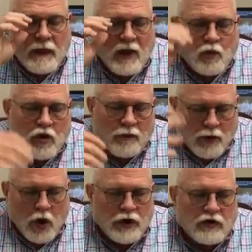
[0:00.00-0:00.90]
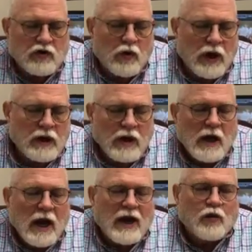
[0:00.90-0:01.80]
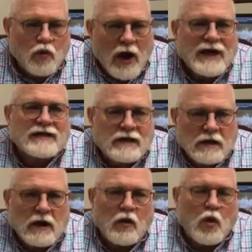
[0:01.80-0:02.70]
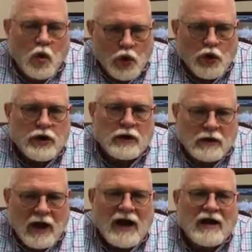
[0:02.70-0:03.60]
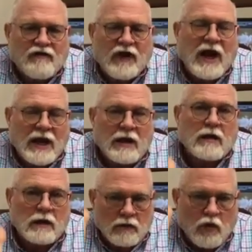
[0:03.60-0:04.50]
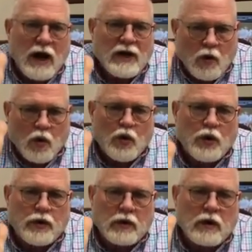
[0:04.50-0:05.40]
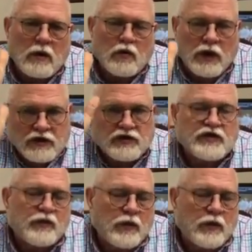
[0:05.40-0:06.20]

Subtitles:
and we are brought into a right ordered life and right ordered relationship